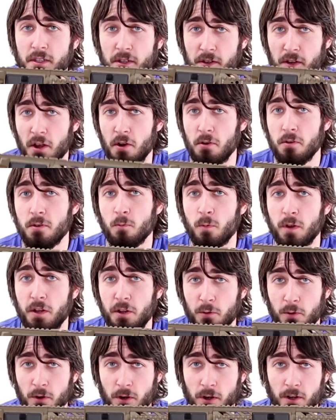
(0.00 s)
to note when
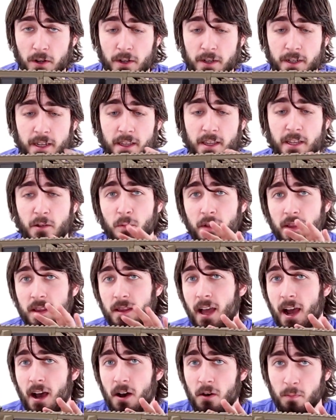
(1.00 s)
you are dealing with
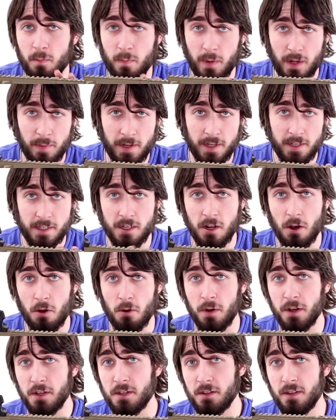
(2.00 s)
how BBs
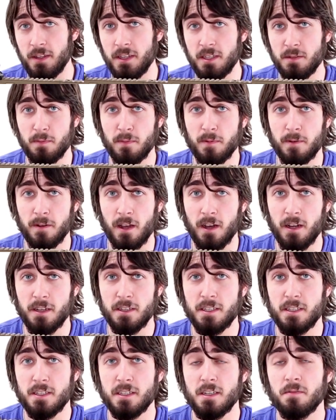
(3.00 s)
go into these
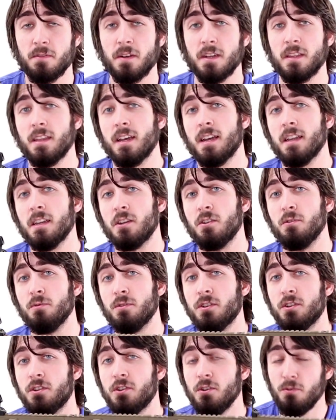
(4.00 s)
guns and stuff like that, you
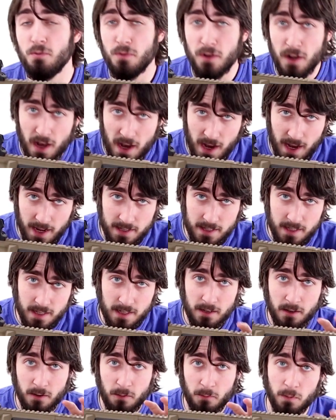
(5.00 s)
do not
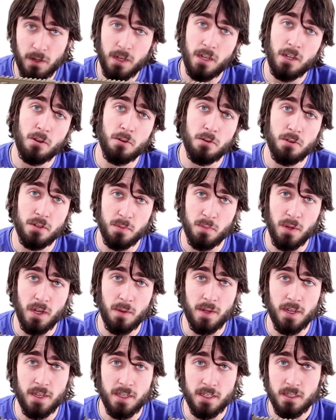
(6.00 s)
reuse
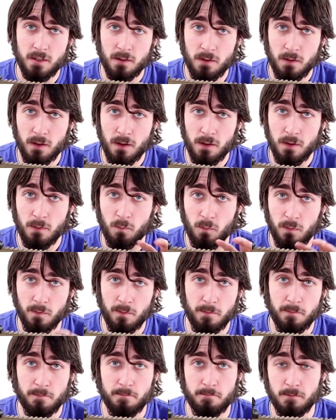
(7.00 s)
BBs.
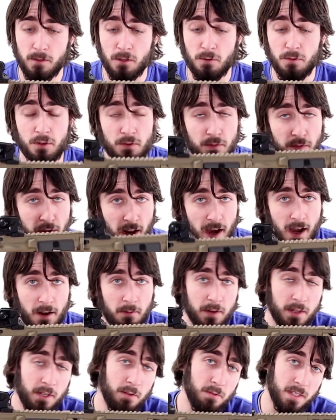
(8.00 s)
You do not
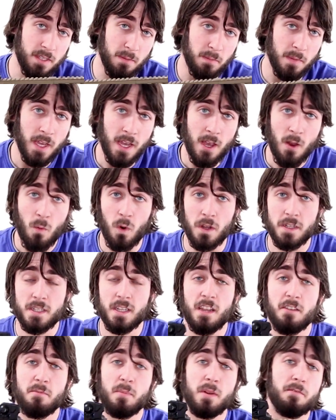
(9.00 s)
reuse them. Once
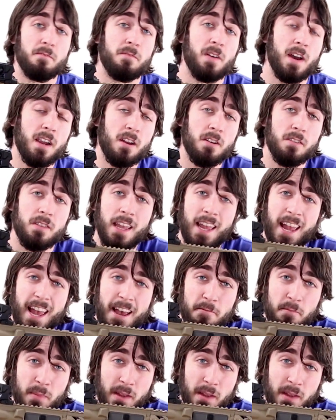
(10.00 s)
they have been fired, they have